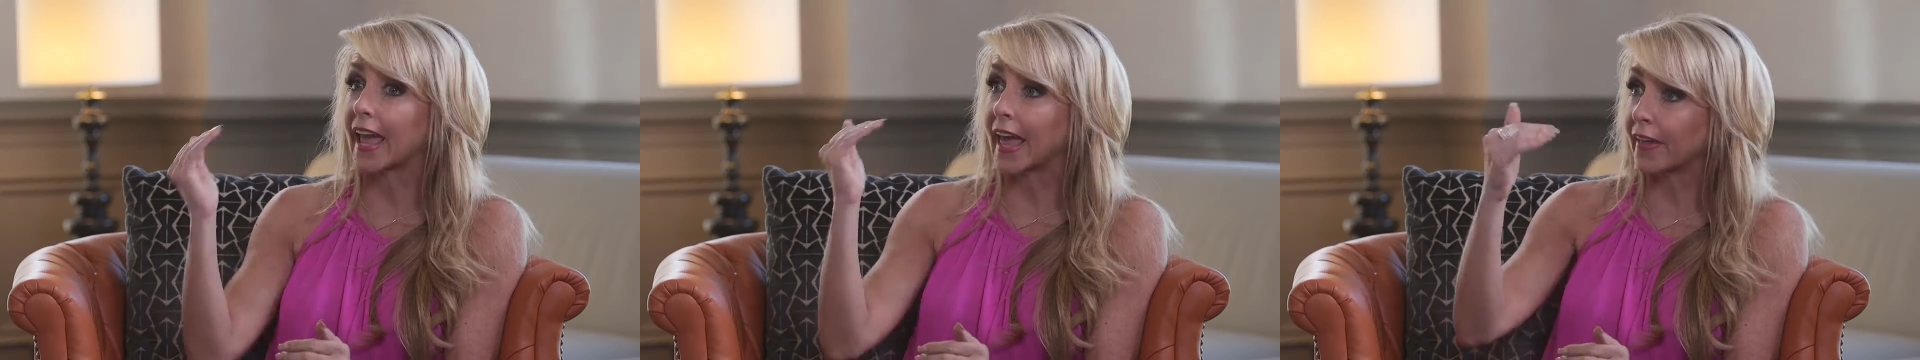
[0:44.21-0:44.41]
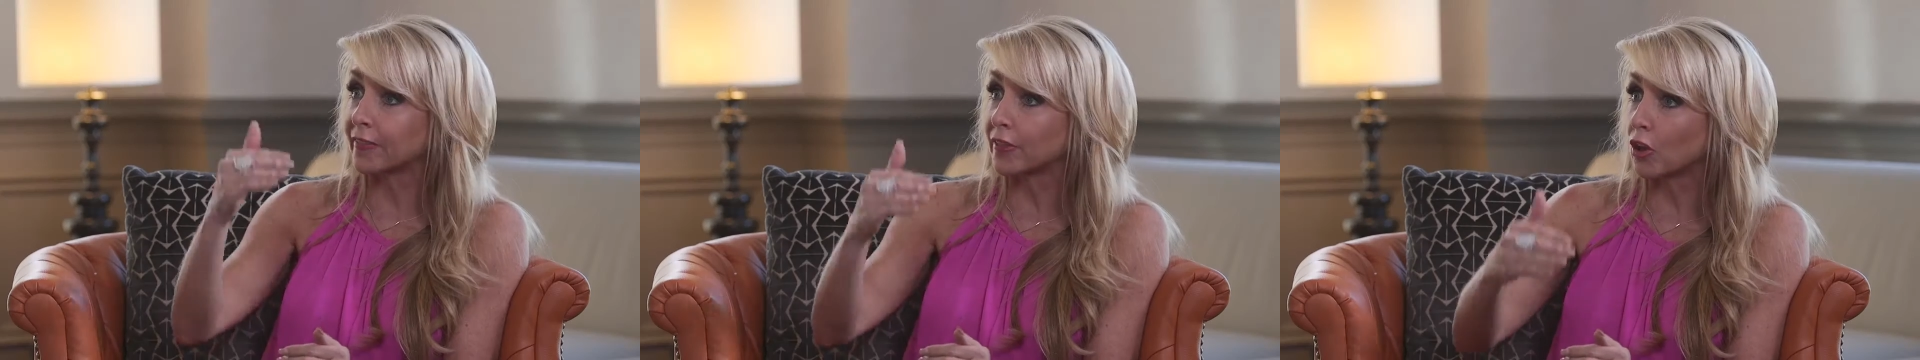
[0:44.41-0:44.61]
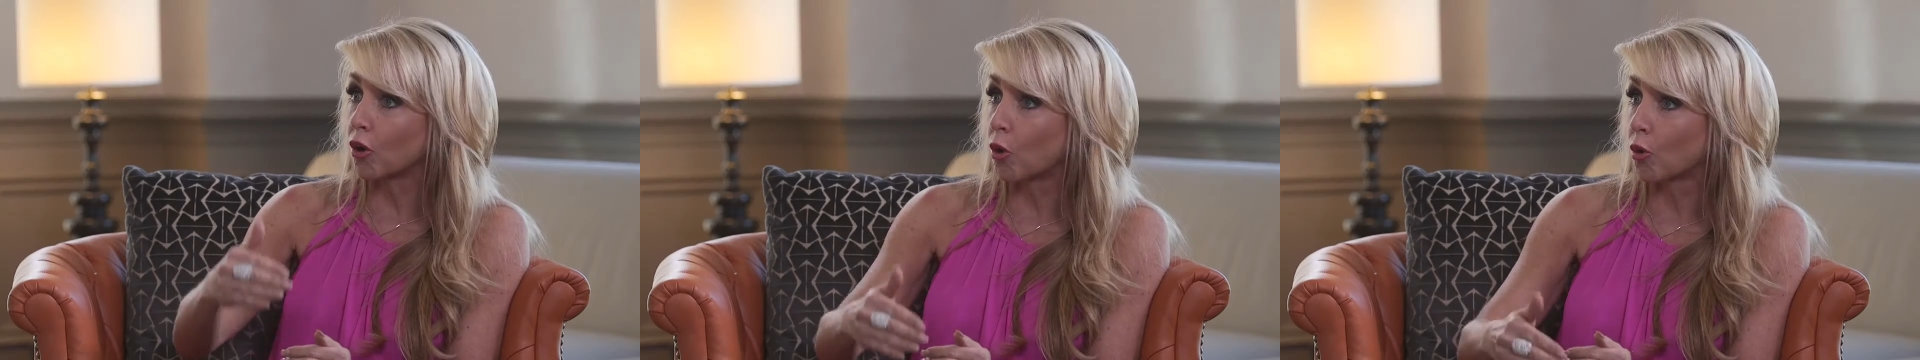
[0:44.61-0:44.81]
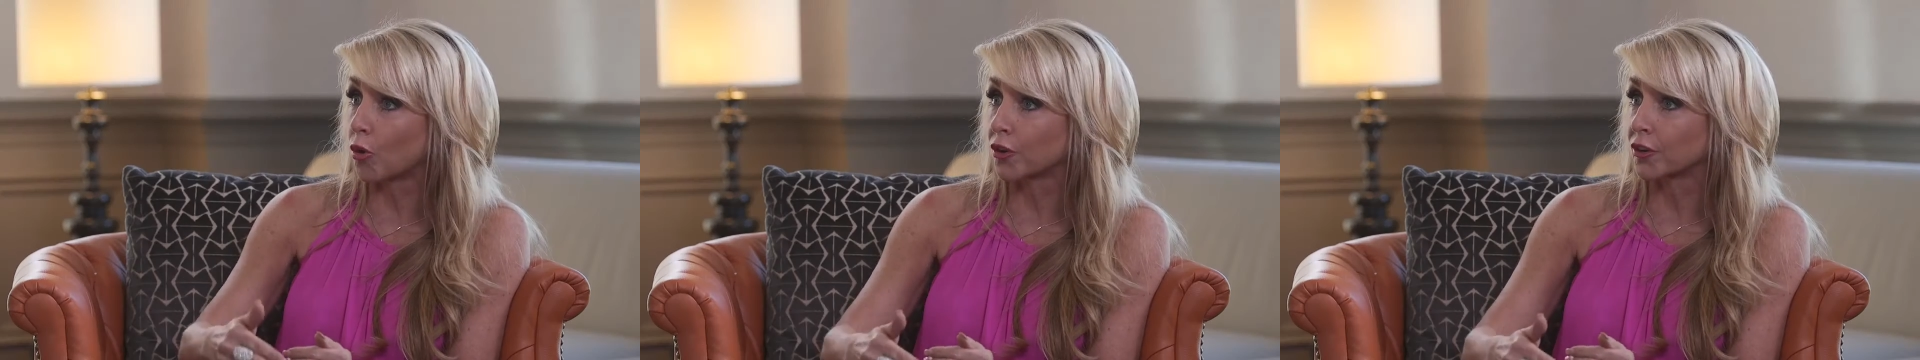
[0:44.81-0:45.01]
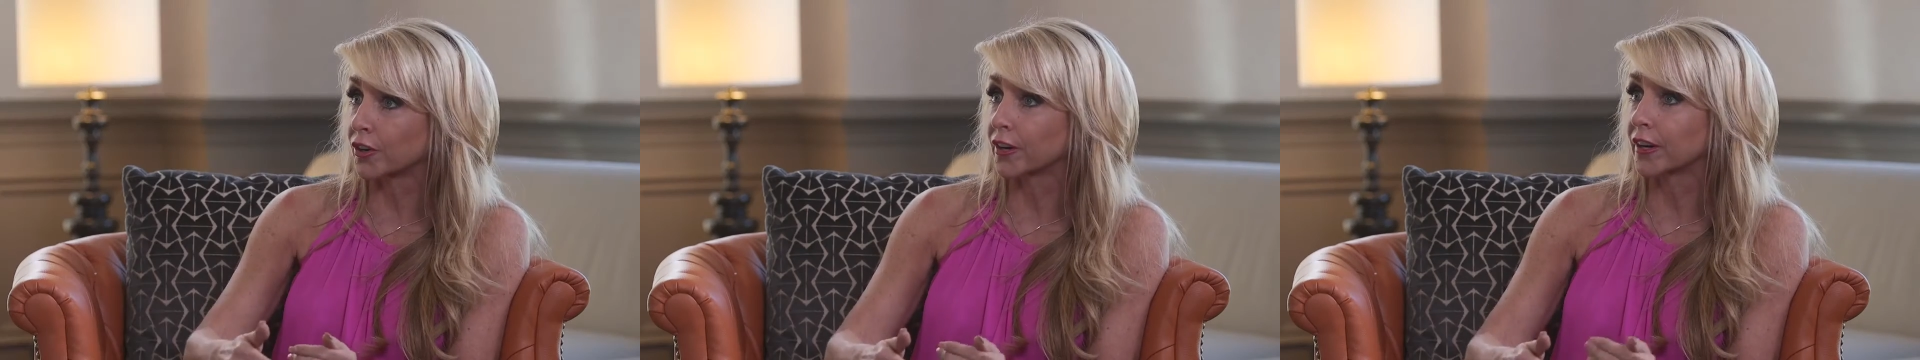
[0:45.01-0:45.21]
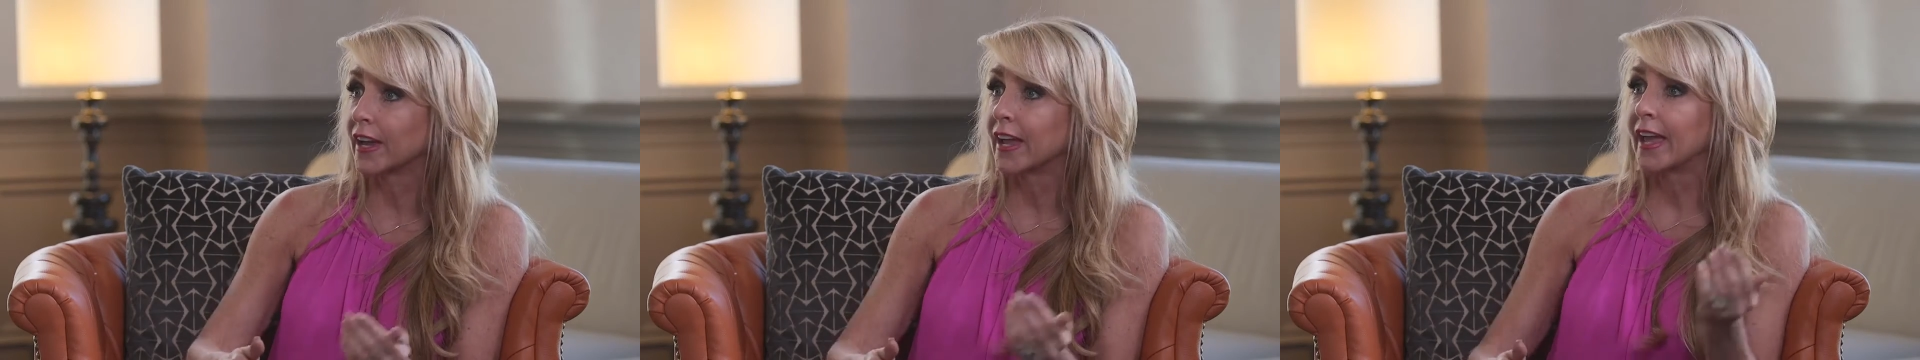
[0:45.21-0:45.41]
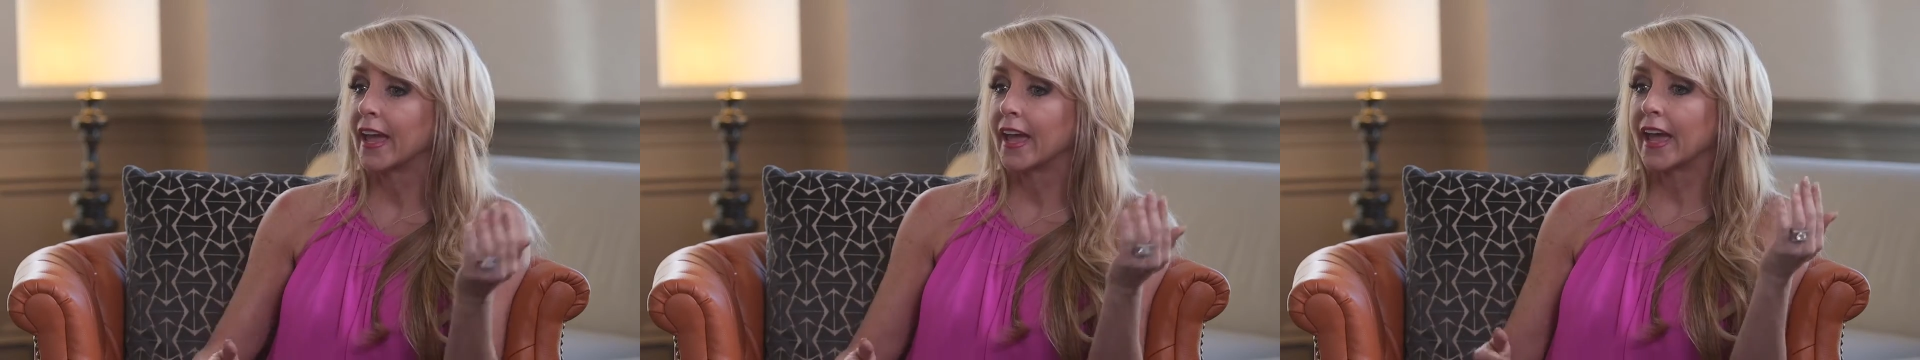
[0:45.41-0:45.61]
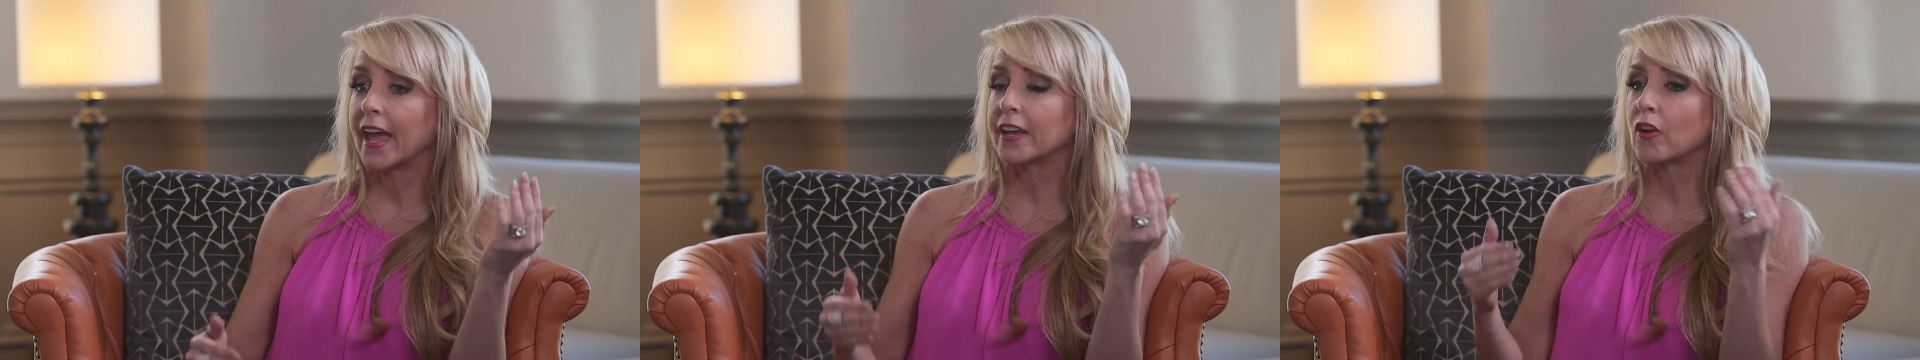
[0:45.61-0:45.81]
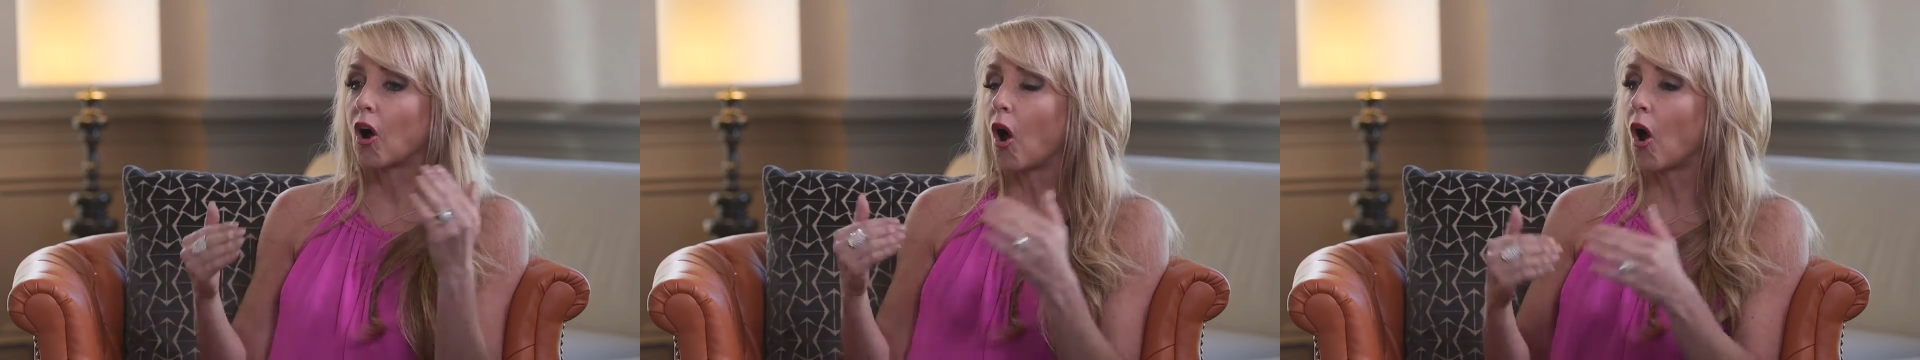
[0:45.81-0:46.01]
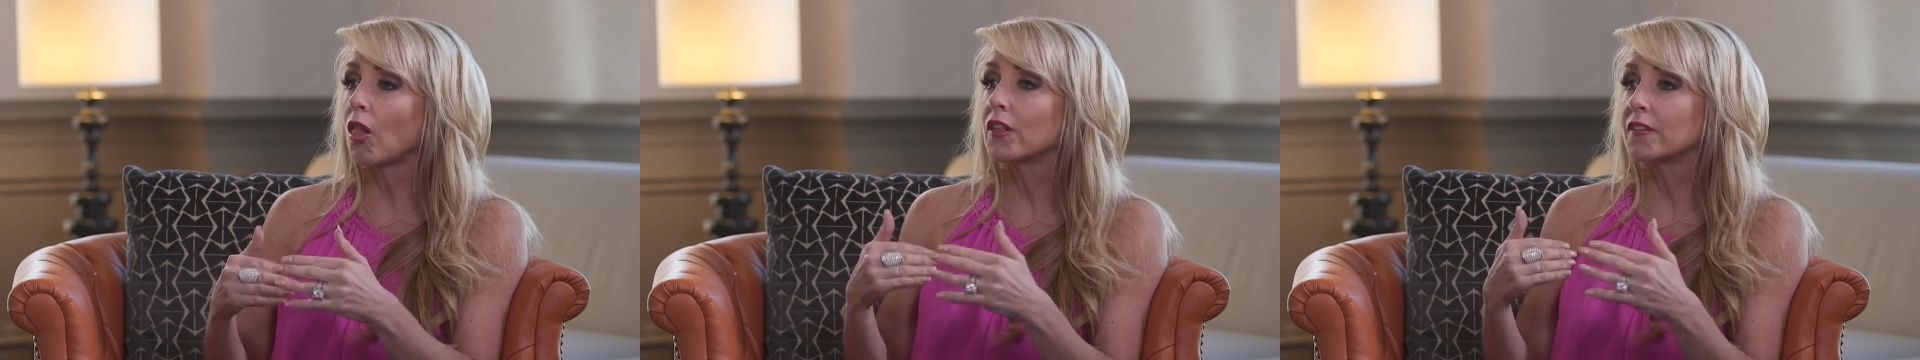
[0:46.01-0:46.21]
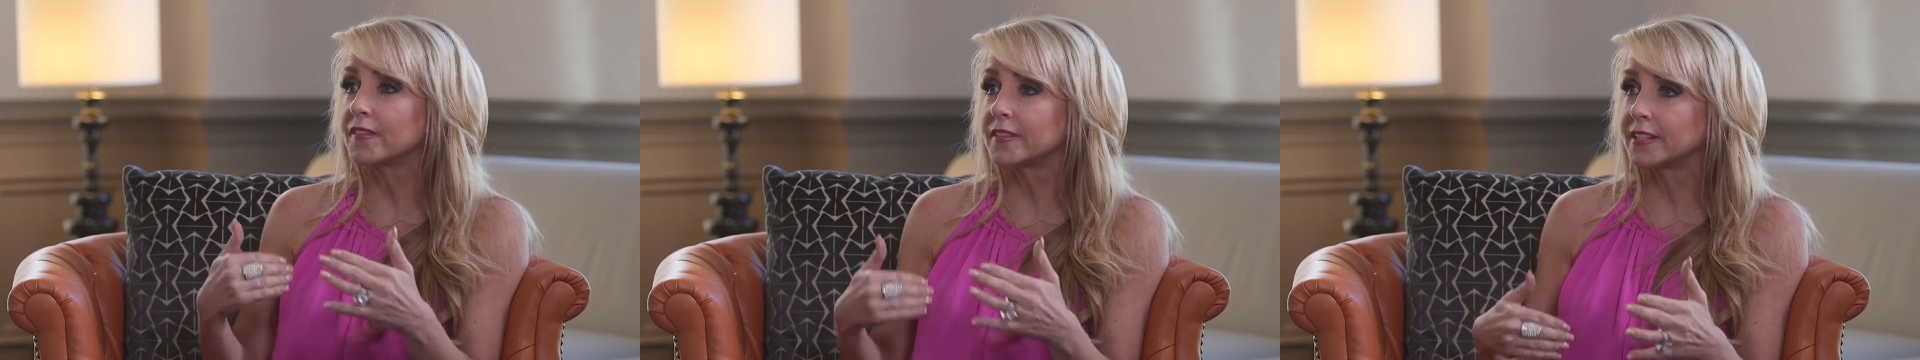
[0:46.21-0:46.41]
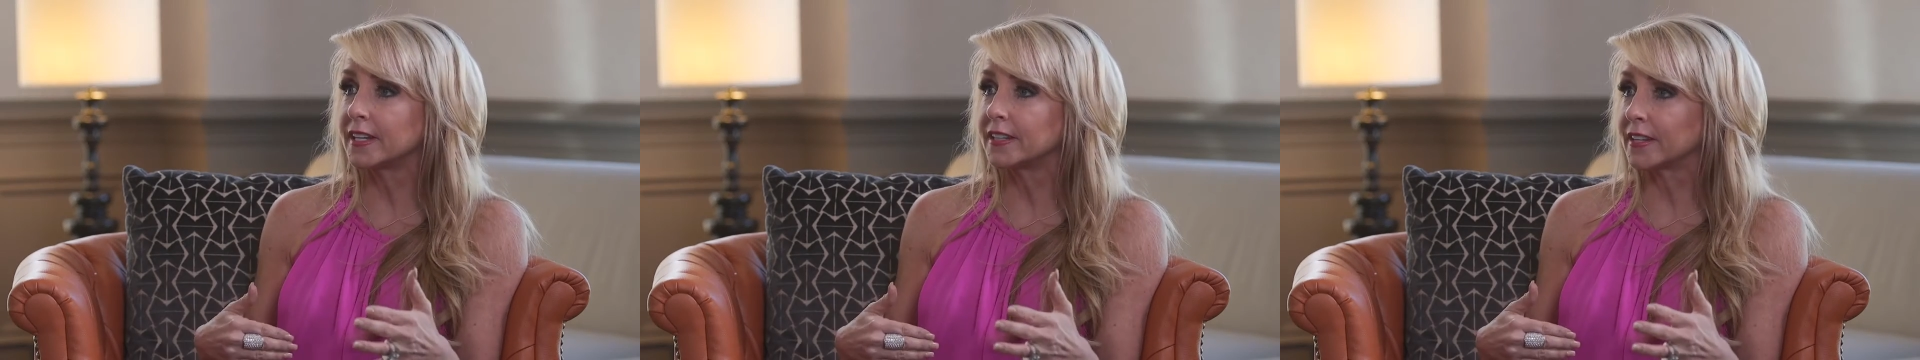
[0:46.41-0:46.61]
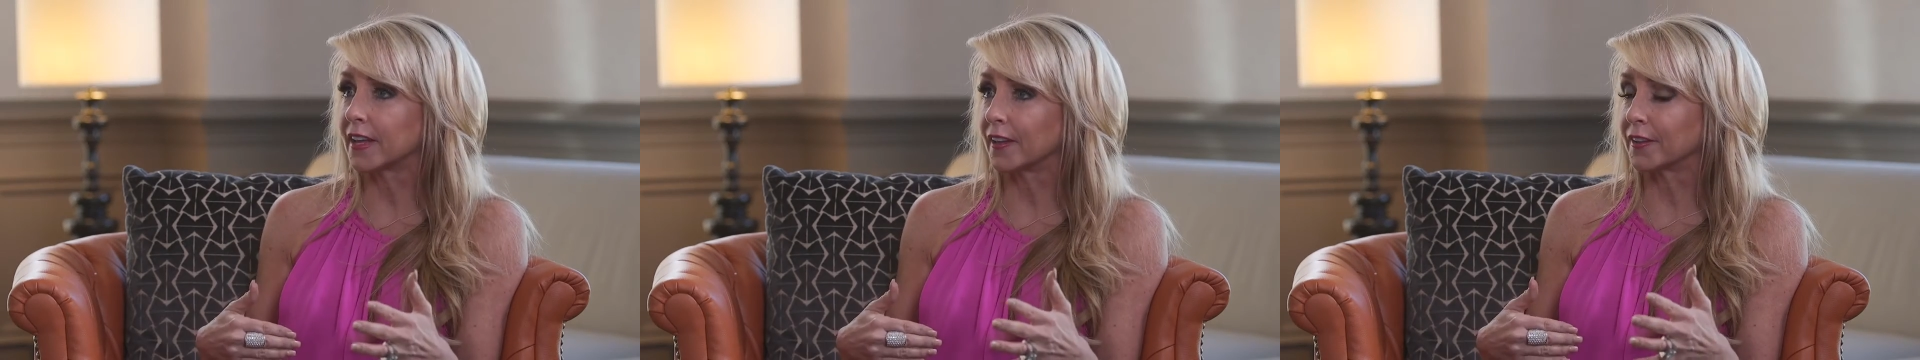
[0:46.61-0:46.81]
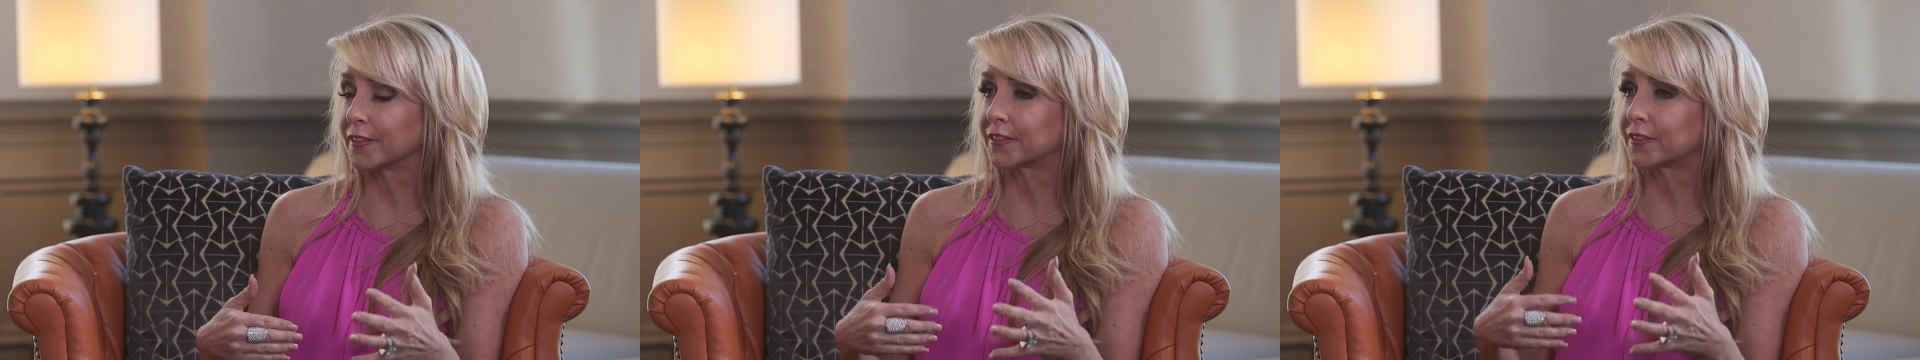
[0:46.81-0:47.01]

and the order and all of the details.